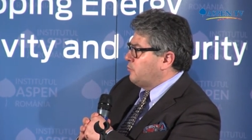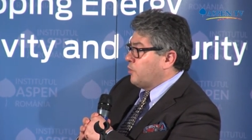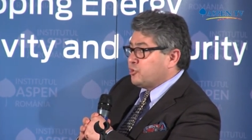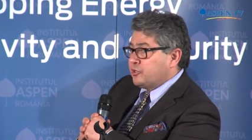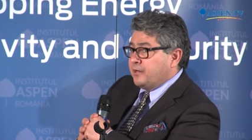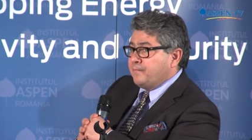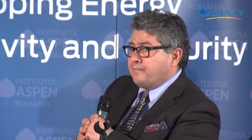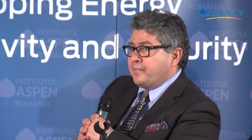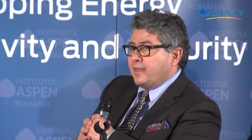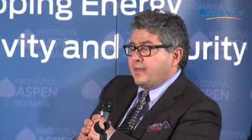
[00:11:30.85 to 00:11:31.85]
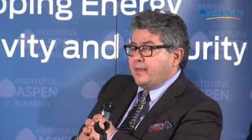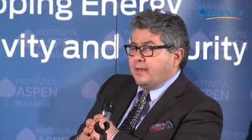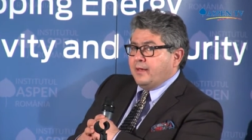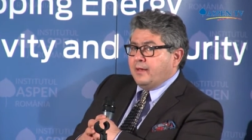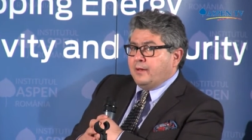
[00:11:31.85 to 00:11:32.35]
Russia
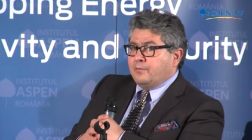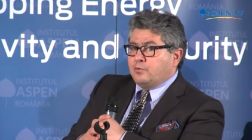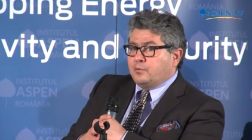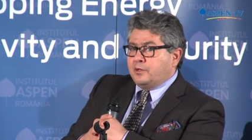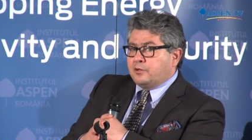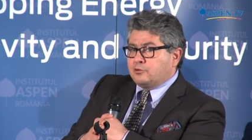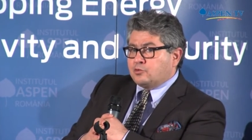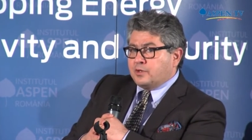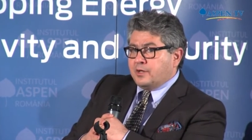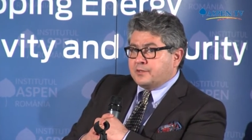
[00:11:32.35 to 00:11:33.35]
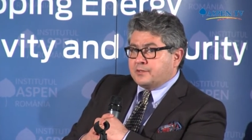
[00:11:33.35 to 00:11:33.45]
for Irkutsk,